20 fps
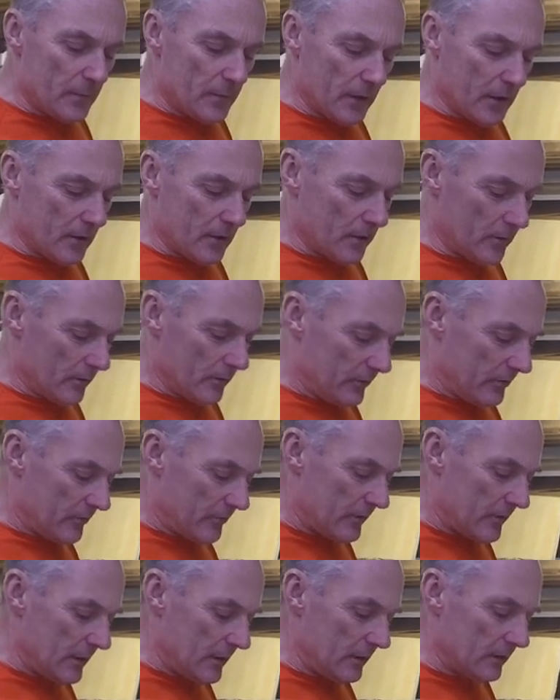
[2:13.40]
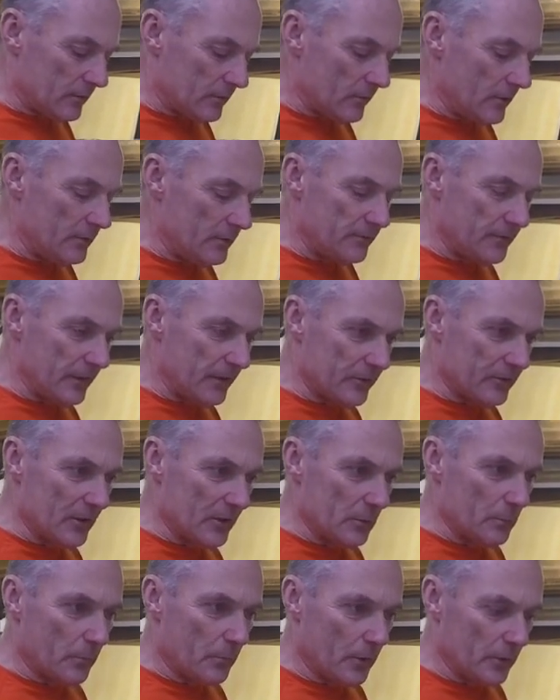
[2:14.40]
because the three
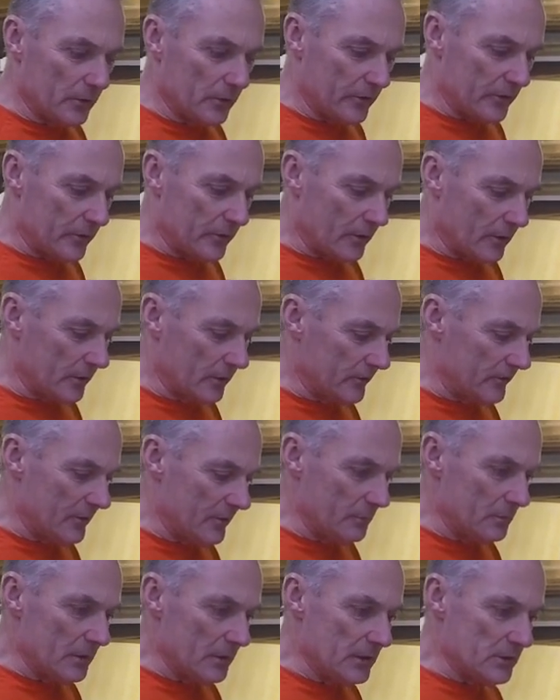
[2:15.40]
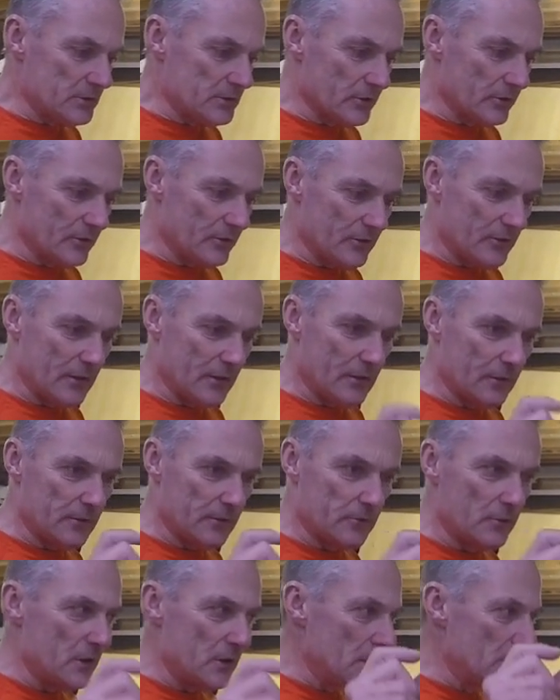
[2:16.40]
fixing points are simply just
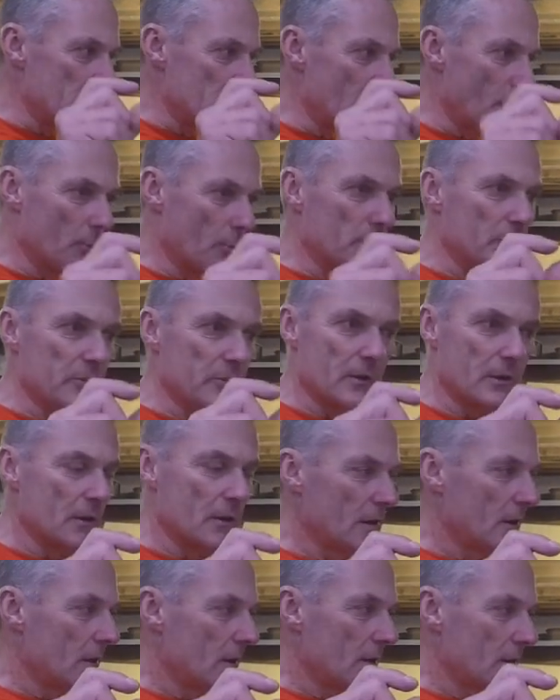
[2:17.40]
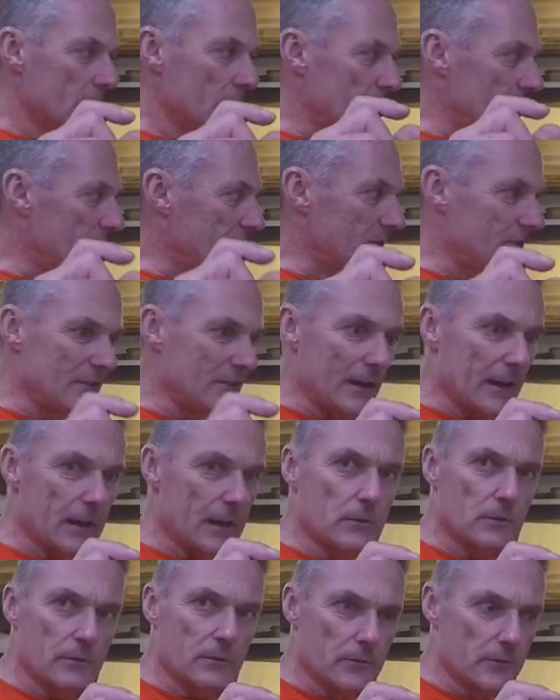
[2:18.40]
three nubs that stick
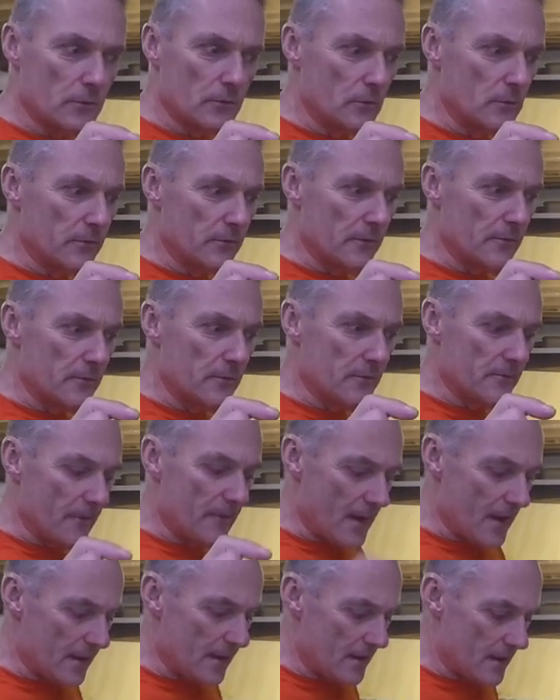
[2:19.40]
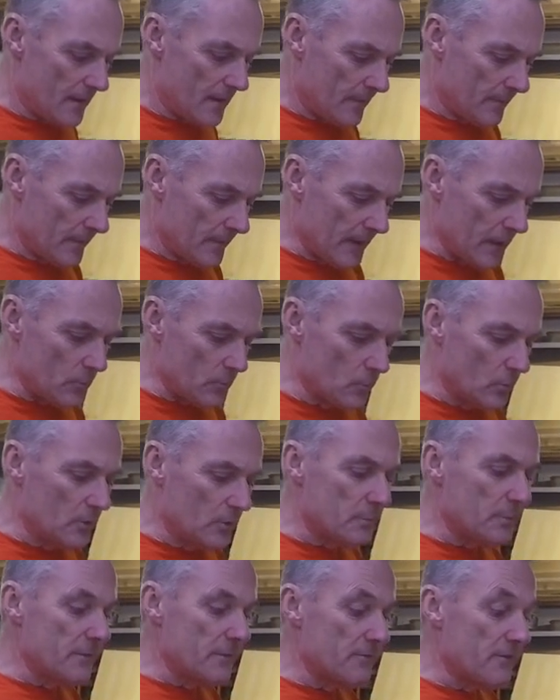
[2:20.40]
out of the roof of the van, it
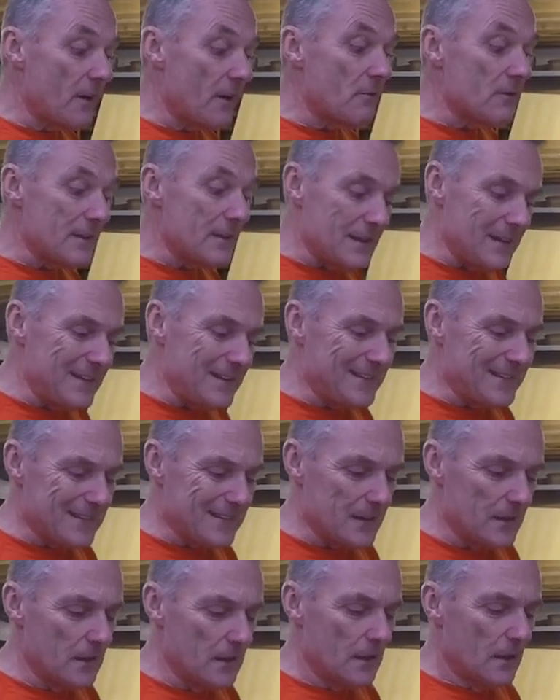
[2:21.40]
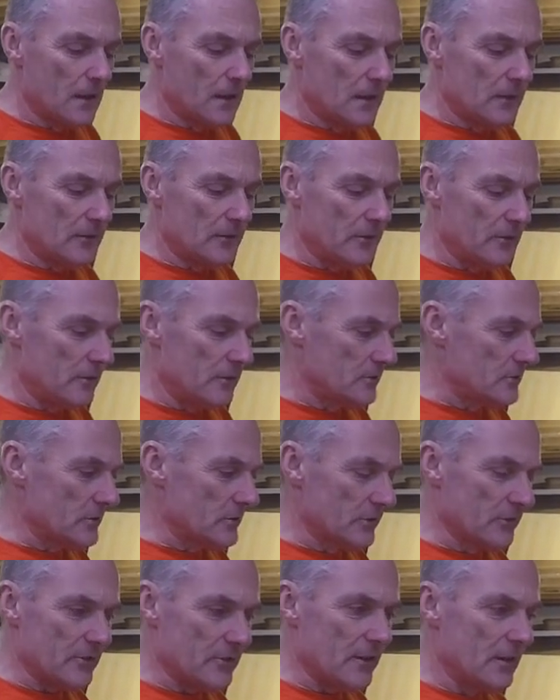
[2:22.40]
would be very easy to
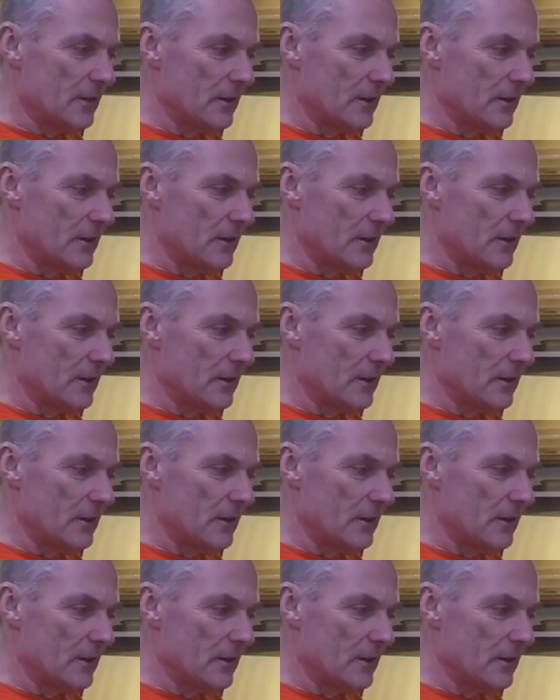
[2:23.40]
just